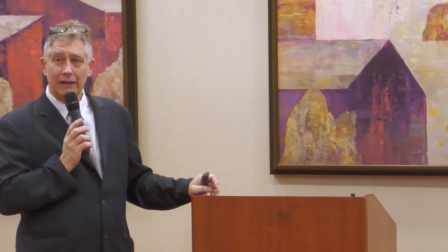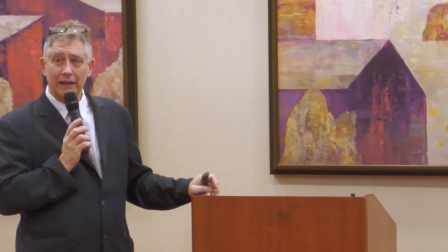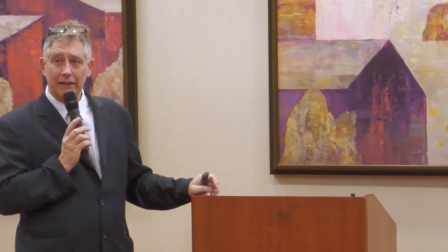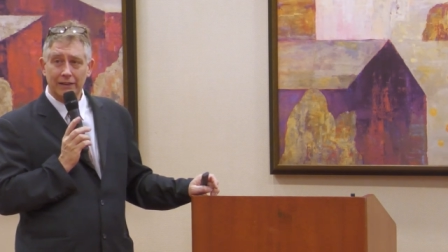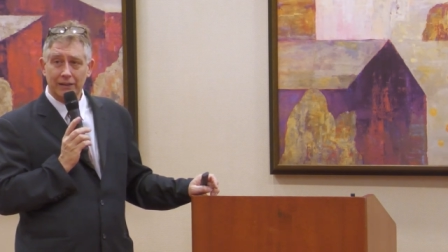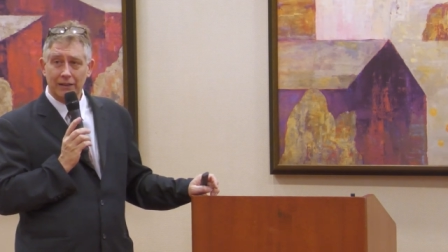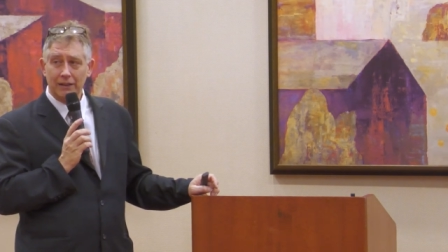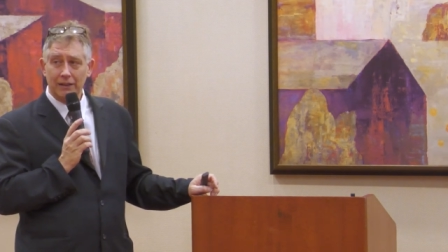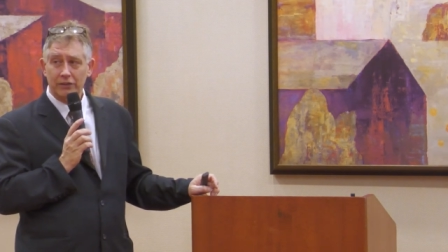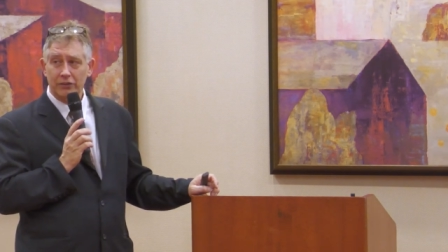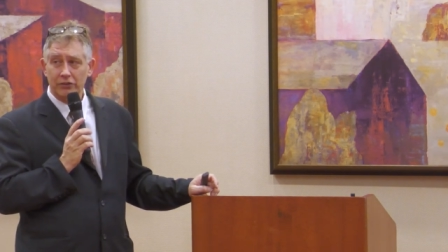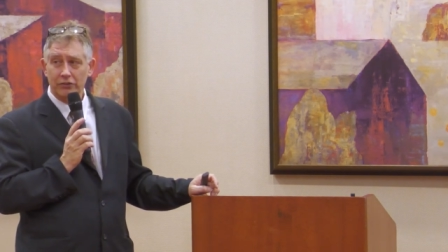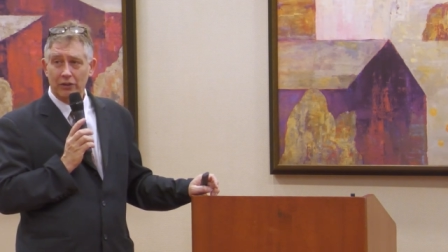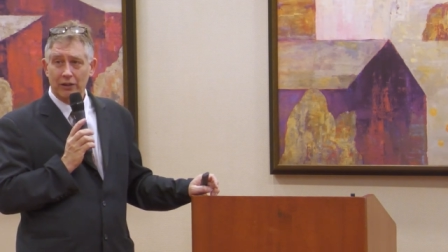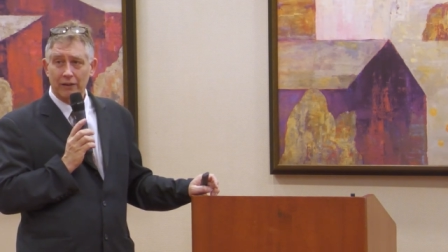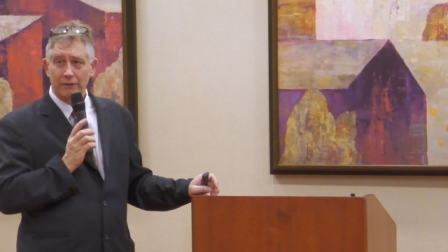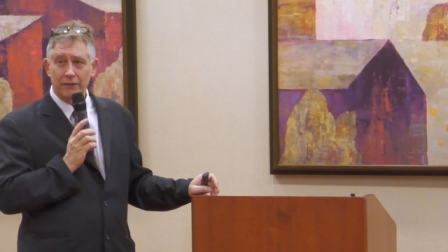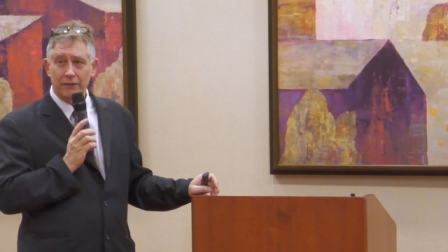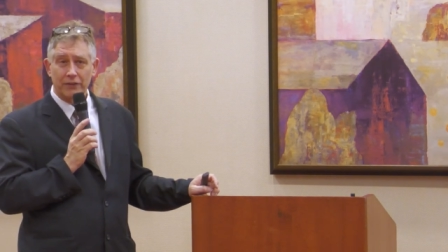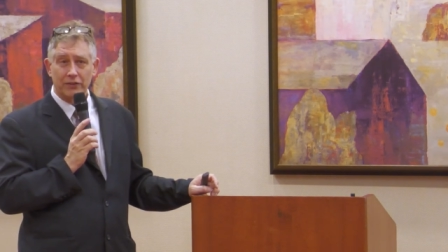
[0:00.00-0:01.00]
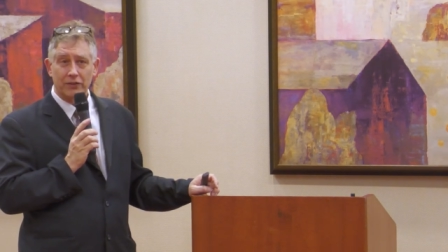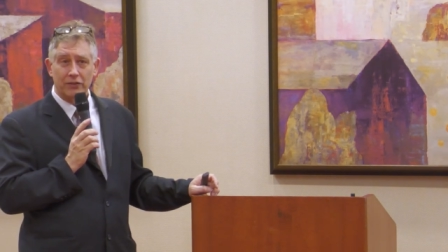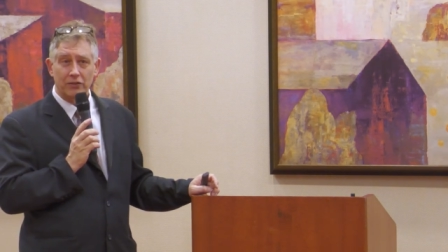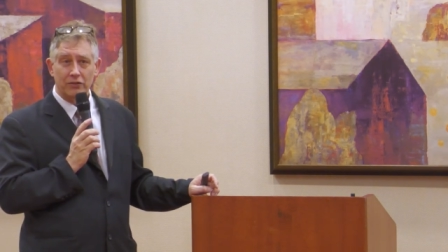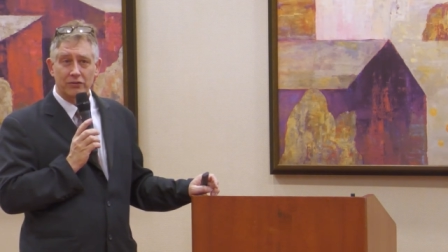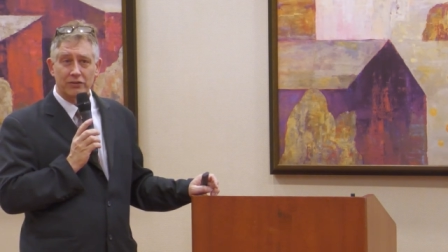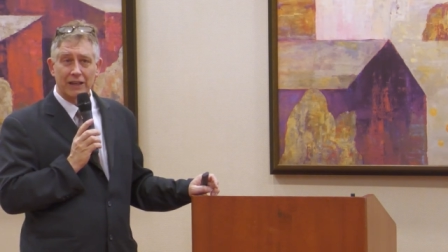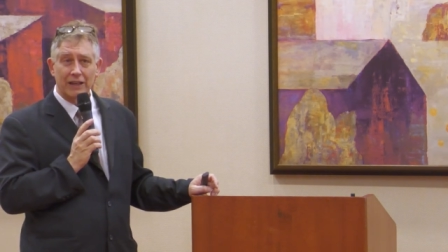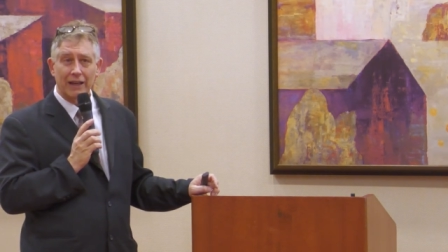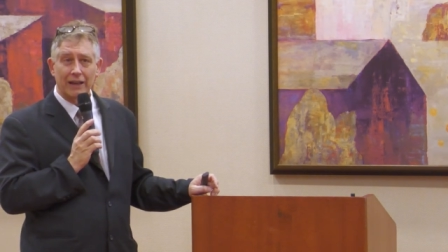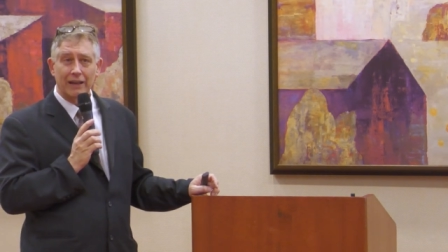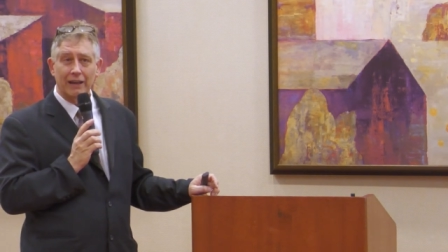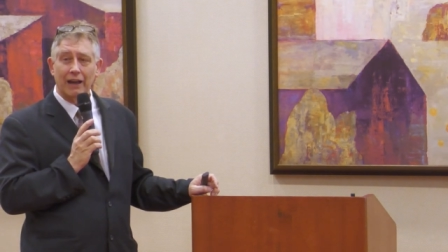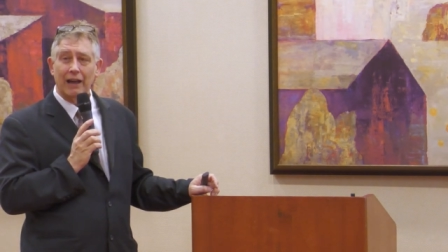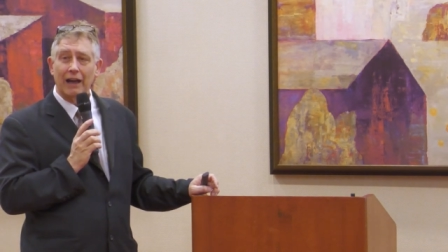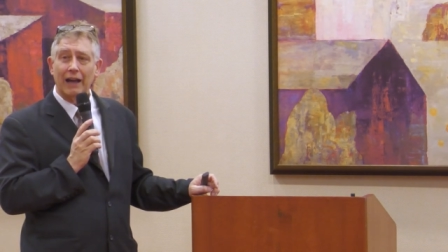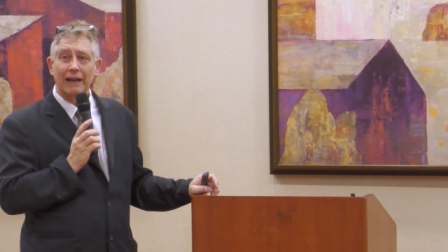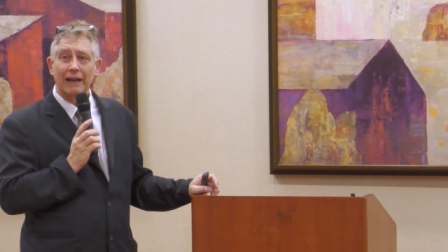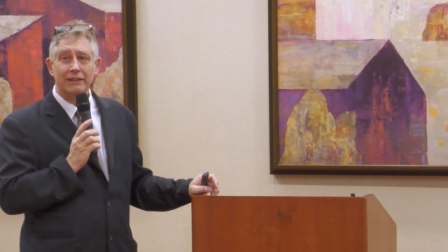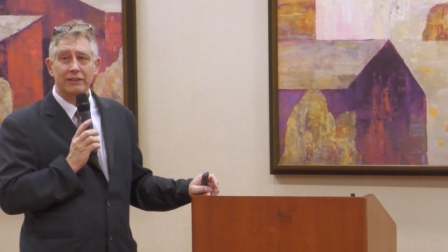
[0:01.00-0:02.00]
a doctor's office and you say,
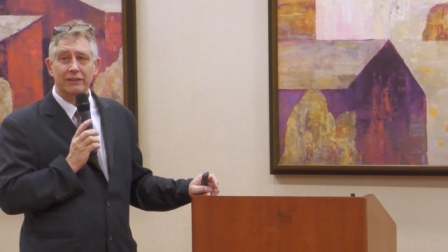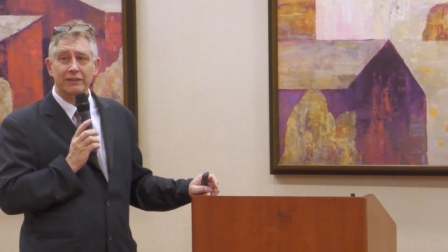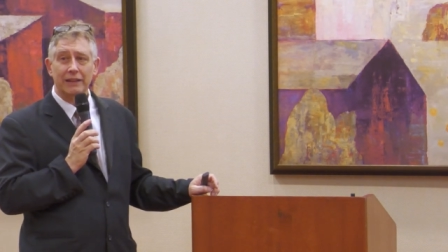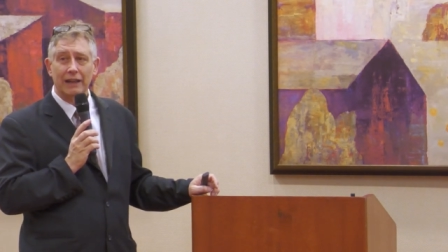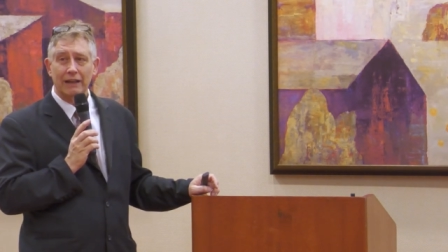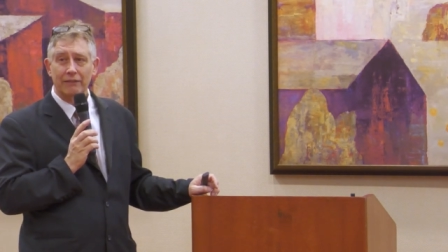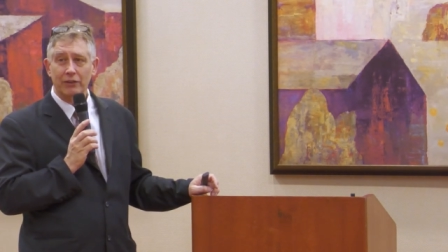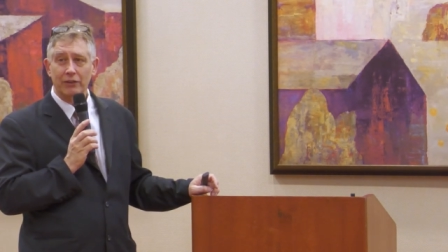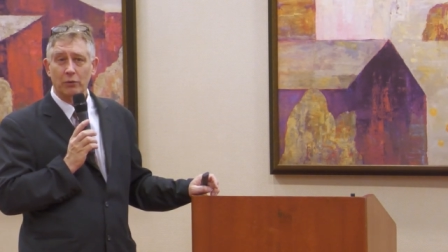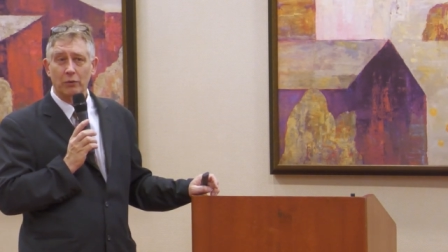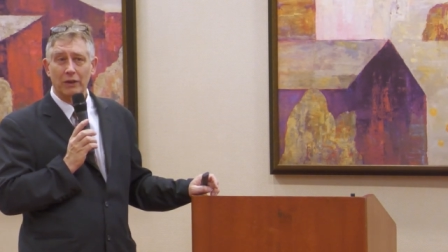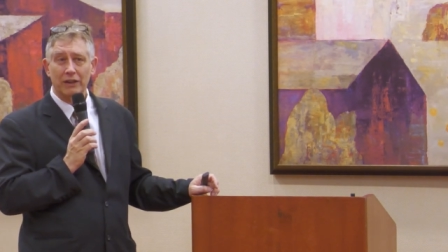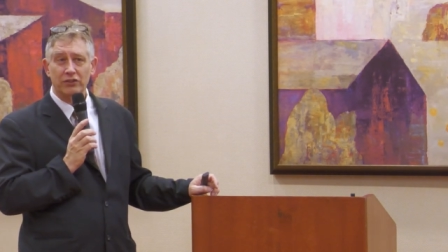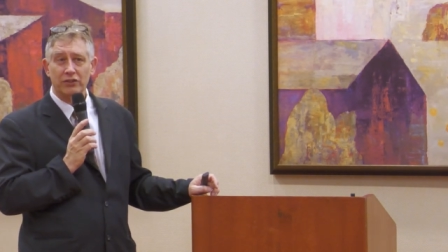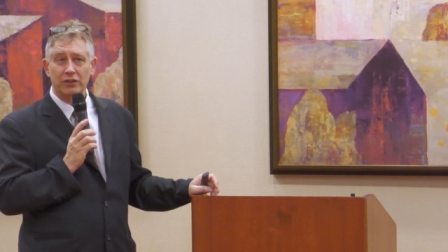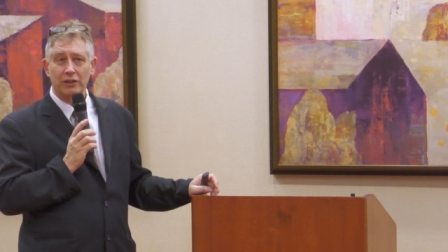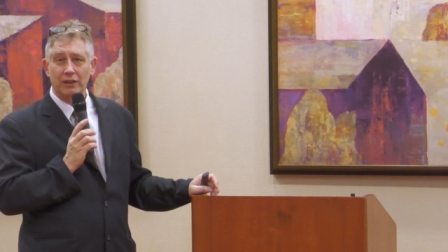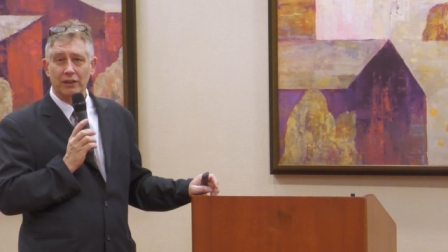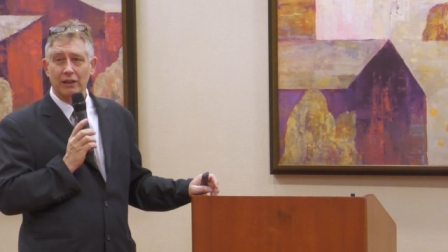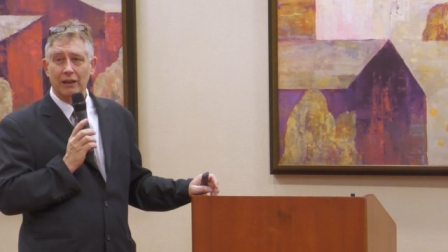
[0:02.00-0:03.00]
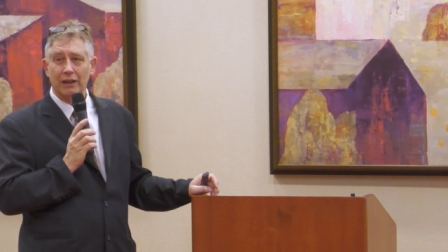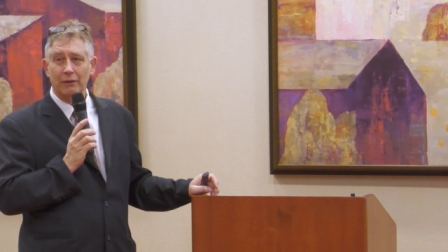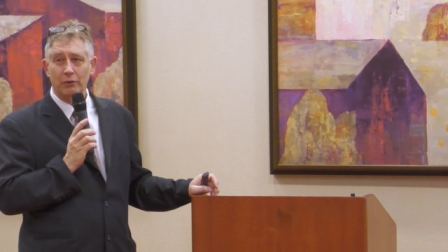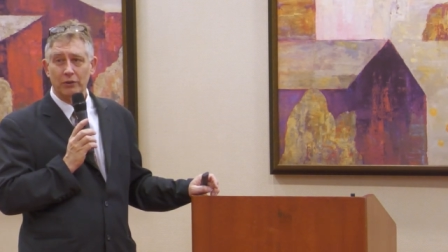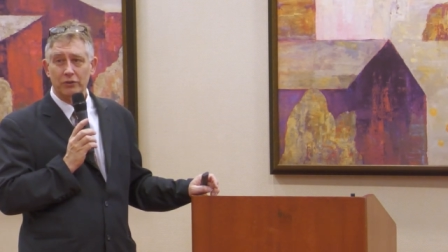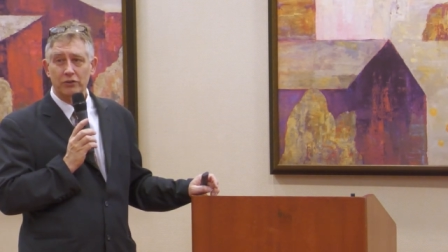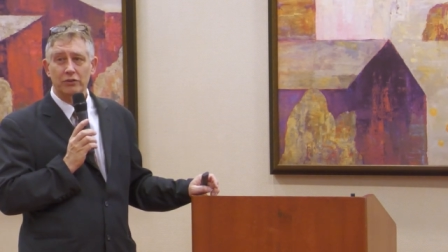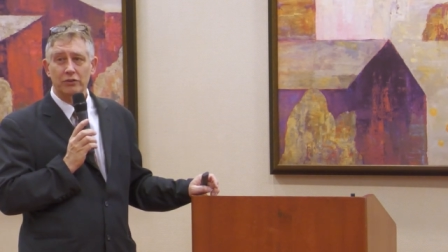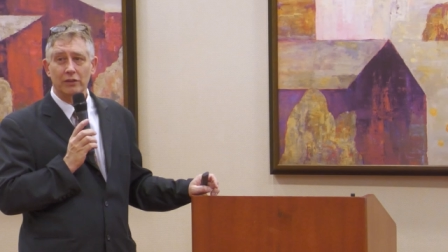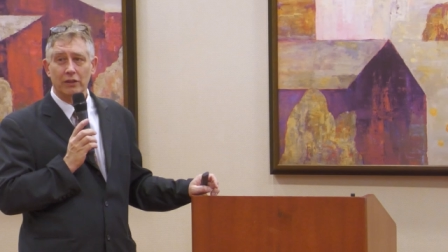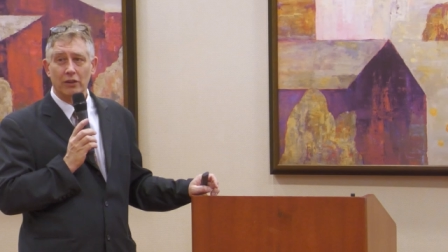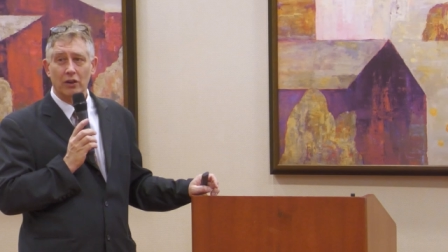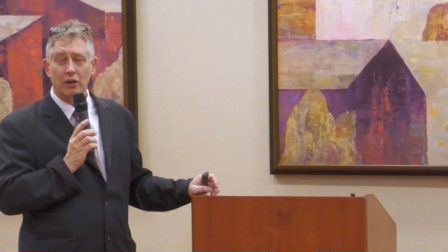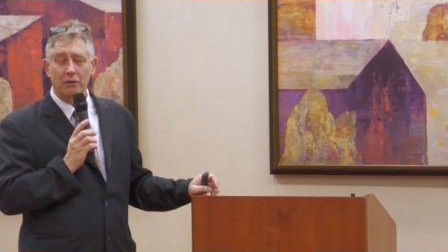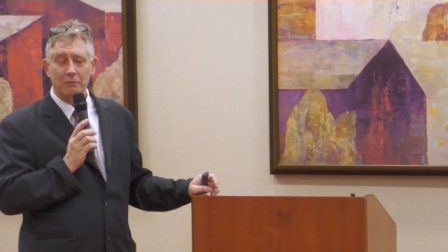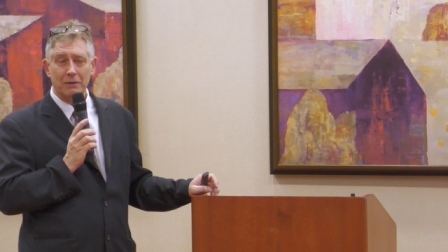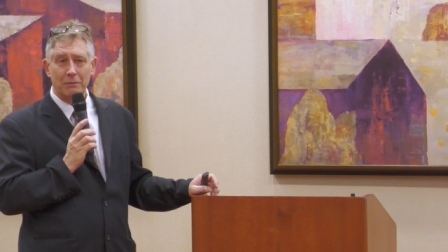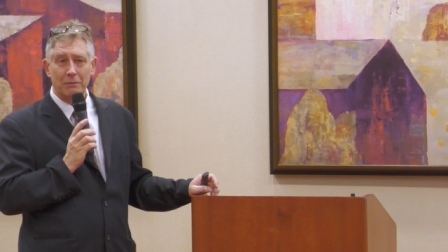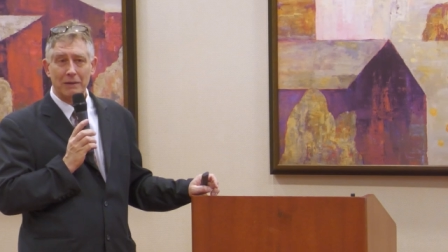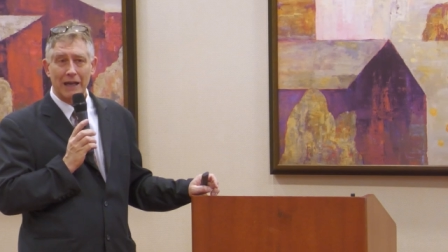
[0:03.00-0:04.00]
I just have a question, I want you to
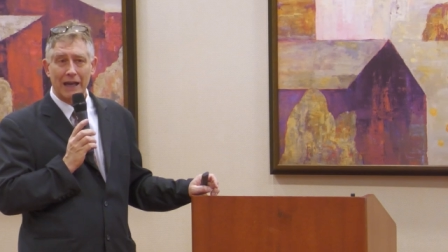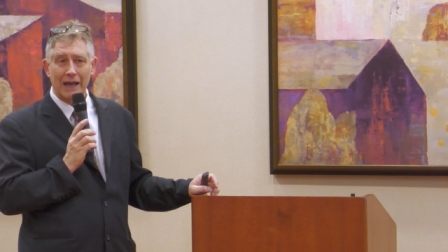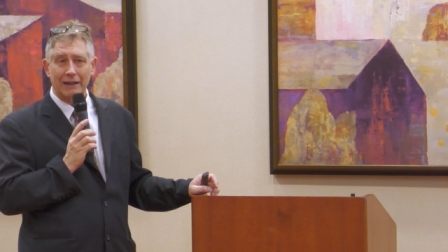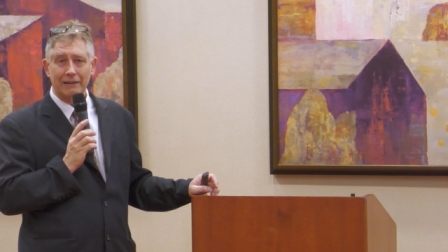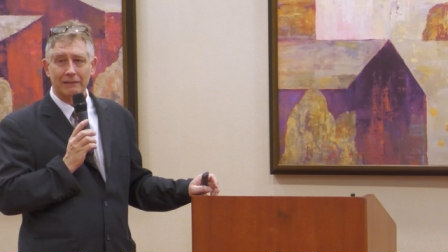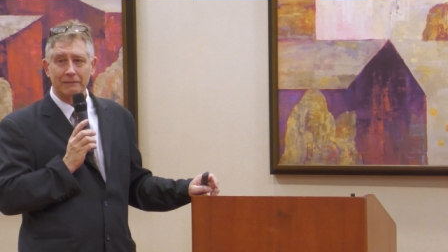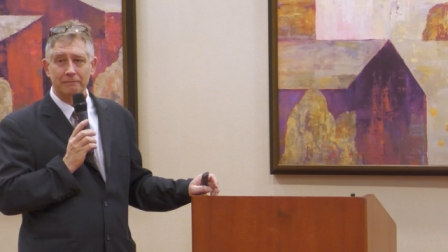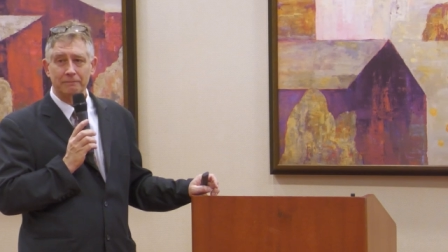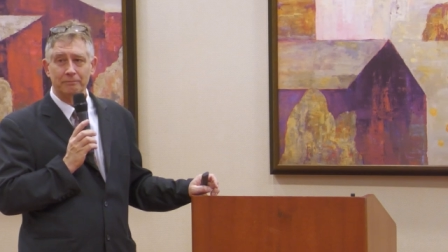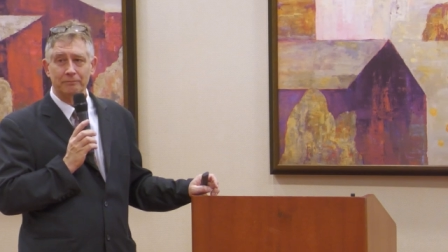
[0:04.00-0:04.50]
call me back,